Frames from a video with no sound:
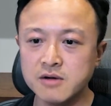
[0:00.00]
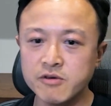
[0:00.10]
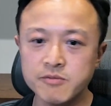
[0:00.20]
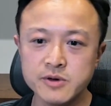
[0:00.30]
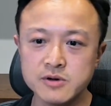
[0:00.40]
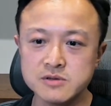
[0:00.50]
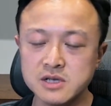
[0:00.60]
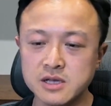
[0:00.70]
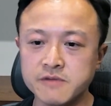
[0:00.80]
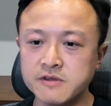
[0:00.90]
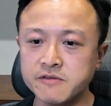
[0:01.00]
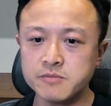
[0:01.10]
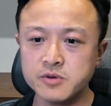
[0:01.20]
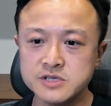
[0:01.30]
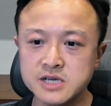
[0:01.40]
We've built a lot of
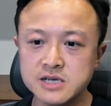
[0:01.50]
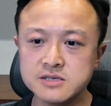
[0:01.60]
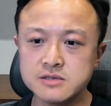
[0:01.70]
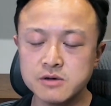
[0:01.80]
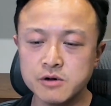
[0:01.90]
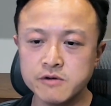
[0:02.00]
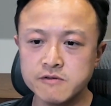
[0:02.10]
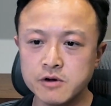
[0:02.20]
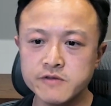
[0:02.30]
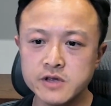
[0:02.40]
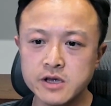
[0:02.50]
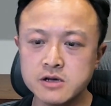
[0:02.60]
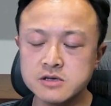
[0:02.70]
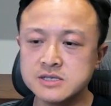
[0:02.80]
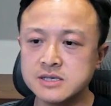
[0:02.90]
different projects over the
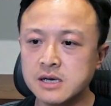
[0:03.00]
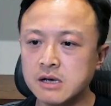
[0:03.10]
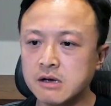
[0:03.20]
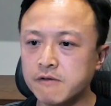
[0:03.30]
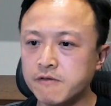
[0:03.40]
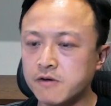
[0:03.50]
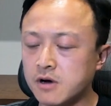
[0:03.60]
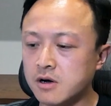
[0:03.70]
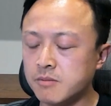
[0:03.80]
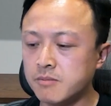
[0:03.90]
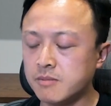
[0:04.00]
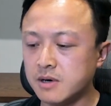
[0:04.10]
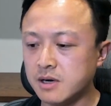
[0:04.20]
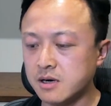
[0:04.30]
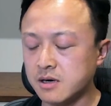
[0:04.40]
years, from
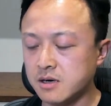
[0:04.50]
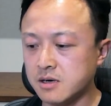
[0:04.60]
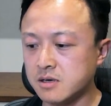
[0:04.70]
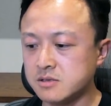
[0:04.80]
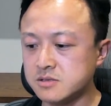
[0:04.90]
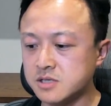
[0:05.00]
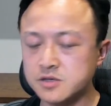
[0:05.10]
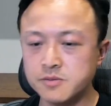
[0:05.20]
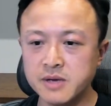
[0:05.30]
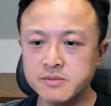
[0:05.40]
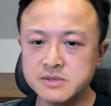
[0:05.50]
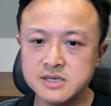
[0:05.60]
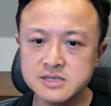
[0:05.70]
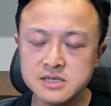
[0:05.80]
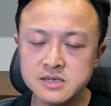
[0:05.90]
digital payment
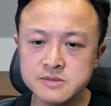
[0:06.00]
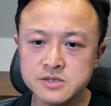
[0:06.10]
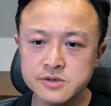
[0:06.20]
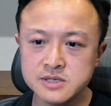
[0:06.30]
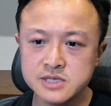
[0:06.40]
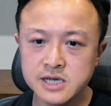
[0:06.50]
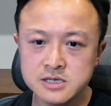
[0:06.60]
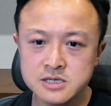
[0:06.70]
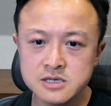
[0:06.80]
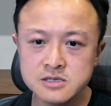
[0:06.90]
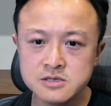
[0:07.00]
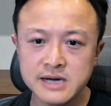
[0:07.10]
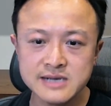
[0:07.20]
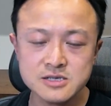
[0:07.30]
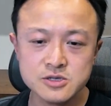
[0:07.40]
systems to exchanges to
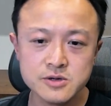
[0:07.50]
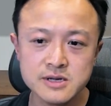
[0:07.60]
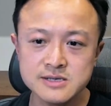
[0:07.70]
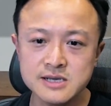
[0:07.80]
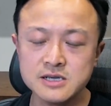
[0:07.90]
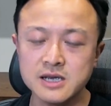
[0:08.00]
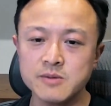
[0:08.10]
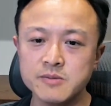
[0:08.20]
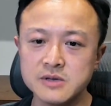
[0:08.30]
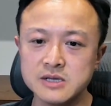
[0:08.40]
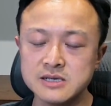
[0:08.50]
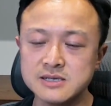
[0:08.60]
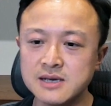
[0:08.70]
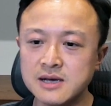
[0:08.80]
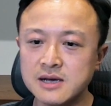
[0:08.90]
asset tokenization capabilities.